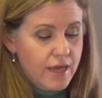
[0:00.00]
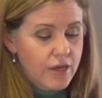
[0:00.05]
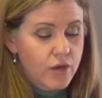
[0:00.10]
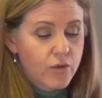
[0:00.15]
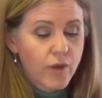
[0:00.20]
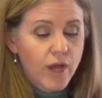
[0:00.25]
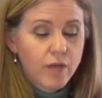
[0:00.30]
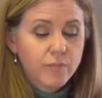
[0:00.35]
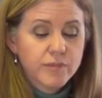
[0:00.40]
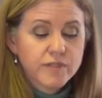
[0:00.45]

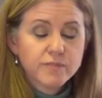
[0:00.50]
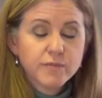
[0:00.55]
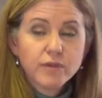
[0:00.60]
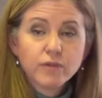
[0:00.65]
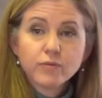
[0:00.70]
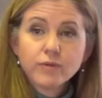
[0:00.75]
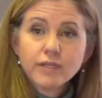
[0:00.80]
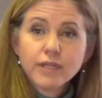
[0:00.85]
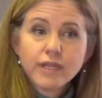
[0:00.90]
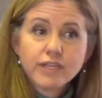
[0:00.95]
who help us
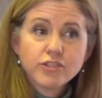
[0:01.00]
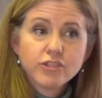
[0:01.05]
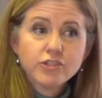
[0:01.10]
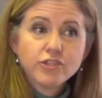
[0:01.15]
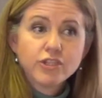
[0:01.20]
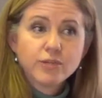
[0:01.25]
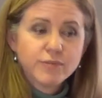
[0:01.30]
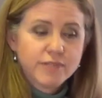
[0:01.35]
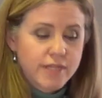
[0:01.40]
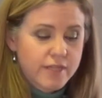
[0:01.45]
build
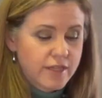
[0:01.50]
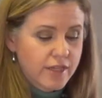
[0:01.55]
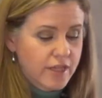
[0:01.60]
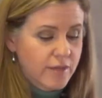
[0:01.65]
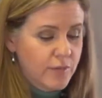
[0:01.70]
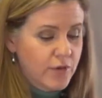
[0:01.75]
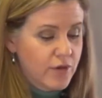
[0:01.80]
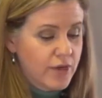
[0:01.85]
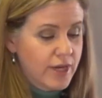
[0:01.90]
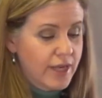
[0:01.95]
relationships at the
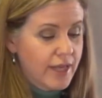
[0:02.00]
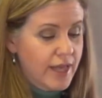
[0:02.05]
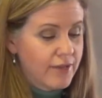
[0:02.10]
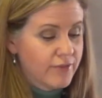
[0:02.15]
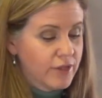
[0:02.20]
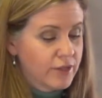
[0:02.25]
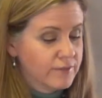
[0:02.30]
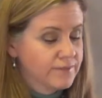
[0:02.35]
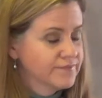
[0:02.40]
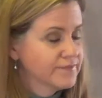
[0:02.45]
community
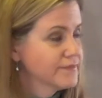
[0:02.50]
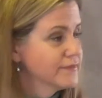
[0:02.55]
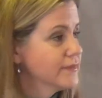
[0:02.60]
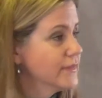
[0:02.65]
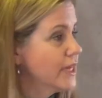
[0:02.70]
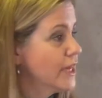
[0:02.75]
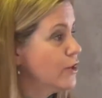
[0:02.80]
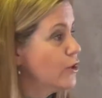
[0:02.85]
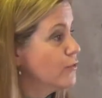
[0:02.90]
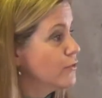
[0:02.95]
level,
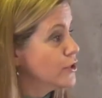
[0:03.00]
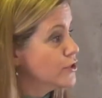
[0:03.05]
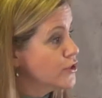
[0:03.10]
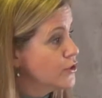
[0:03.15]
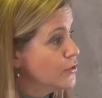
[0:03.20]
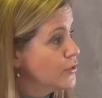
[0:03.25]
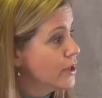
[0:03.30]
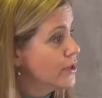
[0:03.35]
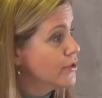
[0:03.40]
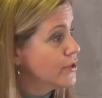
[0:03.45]
and over
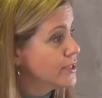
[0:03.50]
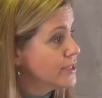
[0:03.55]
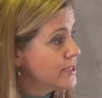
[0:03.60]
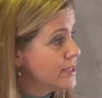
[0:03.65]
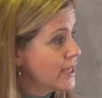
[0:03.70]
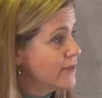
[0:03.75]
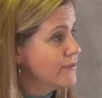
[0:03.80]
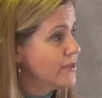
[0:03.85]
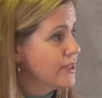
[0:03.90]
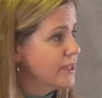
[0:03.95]

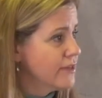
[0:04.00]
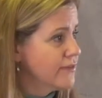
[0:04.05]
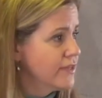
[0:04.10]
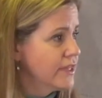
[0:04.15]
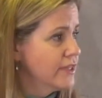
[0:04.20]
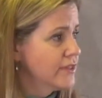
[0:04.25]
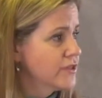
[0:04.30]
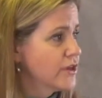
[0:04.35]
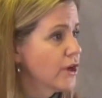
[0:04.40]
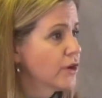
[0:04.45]
270 of
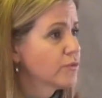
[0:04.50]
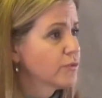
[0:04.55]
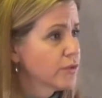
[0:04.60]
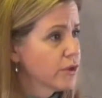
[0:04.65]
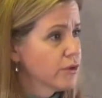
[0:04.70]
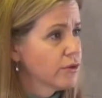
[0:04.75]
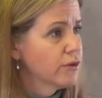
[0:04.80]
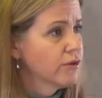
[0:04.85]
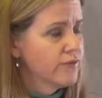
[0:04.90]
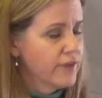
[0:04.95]
these are
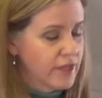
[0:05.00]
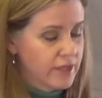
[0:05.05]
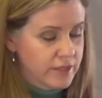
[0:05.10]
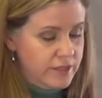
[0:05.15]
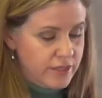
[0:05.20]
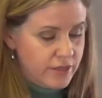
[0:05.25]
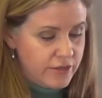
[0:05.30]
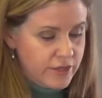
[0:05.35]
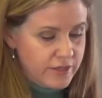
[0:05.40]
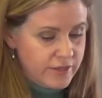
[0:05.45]
rural
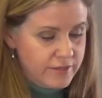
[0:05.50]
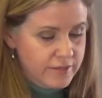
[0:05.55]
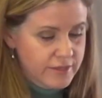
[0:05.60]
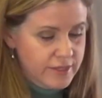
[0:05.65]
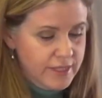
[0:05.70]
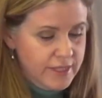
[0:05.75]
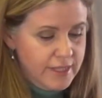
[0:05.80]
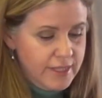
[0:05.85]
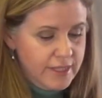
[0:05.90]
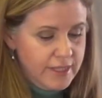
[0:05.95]
volunteers.
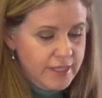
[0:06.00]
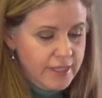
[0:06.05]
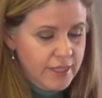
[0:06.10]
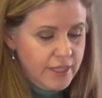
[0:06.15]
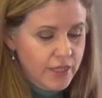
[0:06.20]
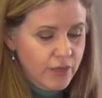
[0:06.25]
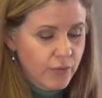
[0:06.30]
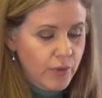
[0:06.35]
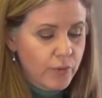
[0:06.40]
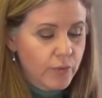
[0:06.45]

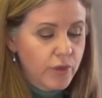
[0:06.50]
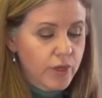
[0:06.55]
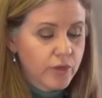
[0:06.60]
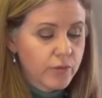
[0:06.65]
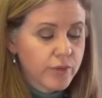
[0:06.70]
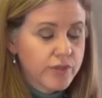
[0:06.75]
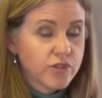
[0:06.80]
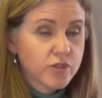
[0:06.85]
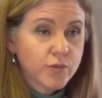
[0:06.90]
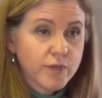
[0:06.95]
We work
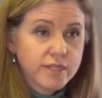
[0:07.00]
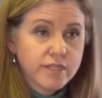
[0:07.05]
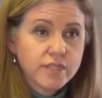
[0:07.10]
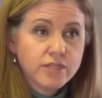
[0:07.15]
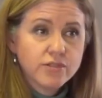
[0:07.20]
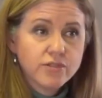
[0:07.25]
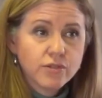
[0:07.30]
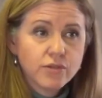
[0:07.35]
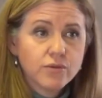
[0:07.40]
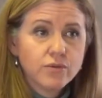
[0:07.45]
with
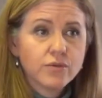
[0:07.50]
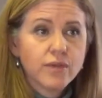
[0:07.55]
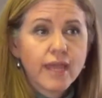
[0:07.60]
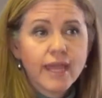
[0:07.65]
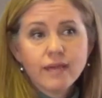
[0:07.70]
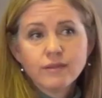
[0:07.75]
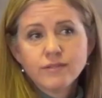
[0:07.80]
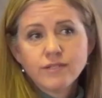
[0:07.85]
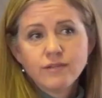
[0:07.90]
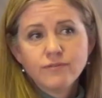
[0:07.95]
22
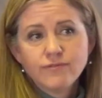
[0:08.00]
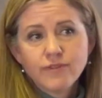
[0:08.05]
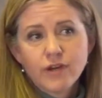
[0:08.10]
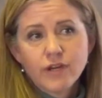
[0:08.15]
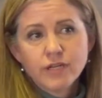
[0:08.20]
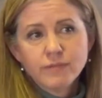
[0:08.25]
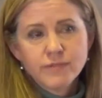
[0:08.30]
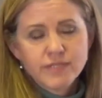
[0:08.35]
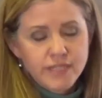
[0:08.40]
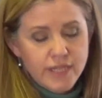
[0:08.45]
county
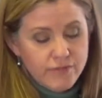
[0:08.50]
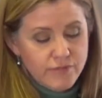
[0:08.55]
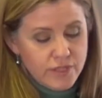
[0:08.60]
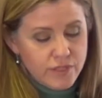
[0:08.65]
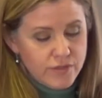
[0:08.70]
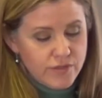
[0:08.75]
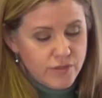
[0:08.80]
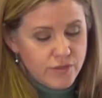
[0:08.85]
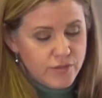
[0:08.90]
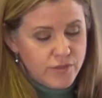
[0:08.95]
farm
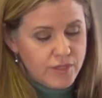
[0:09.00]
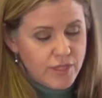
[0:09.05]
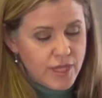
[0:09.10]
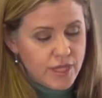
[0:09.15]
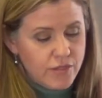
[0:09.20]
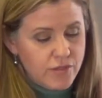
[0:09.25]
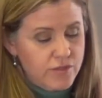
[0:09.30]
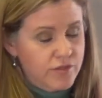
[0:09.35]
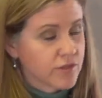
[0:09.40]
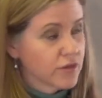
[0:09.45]
safety
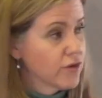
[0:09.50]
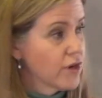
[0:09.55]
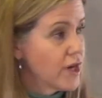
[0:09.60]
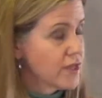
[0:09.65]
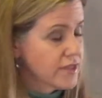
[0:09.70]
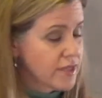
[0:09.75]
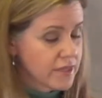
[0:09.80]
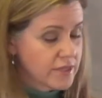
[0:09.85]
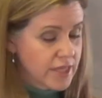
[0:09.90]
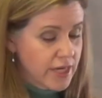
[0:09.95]
associations
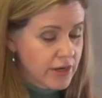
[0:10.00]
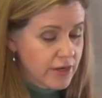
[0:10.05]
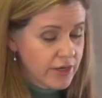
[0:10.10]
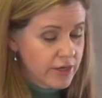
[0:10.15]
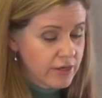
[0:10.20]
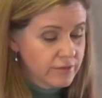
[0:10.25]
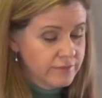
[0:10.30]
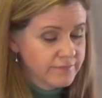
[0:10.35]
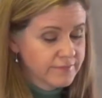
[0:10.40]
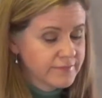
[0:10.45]
across
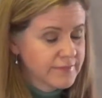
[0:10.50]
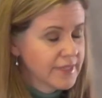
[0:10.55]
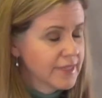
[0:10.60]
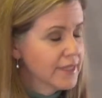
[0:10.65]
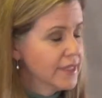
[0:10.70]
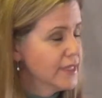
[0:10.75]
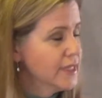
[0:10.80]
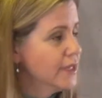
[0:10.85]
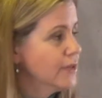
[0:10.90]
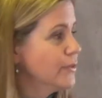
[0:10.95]
Ontario.
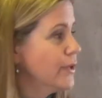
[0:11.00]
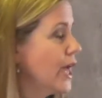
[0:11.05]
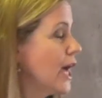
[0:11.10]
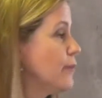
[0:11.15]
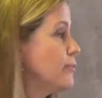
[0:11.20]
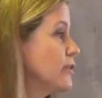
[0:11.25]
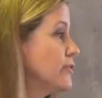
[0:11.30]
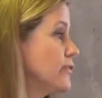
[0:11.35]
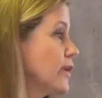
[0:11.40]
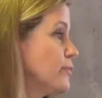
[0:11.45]
We
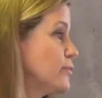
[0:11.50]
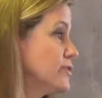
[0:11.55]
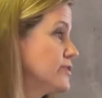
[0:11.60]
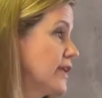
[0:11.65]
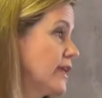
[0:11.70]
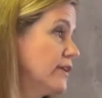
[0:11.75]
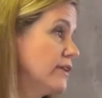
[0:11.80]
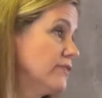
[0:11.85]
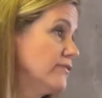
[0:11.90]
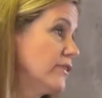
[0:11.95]
have a
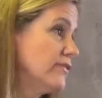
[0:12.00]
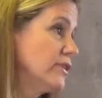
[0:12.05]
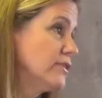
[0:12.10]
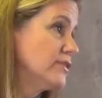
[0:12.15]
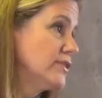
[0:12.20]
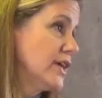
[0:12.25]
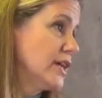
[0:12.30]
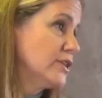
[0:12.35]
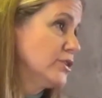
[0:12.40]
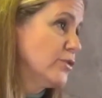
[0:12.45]
representative of your
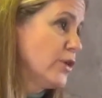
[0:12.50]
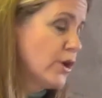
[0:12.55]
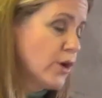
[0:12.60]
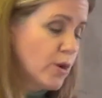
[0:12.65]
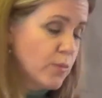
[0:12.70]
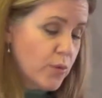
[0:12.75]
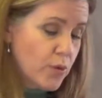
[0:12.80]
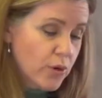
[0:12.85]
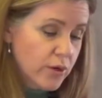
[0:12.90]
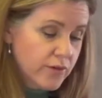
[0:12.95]
sector on
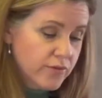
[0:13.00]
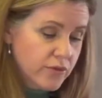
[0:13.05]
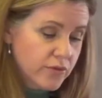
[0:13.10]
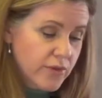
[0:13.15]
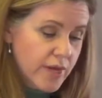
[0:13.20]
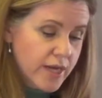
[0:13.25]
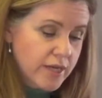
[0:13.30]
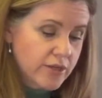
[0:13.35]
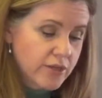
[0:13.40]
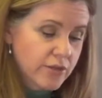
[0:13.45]
our board of
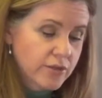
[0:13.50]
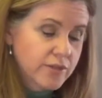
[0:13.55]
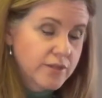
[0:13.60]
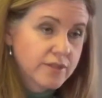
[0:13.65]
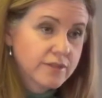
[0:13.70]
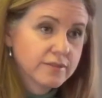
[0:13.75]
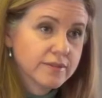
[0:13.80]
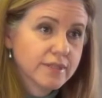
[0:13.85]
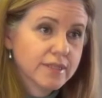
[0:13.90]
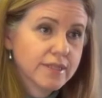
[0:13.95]
directors.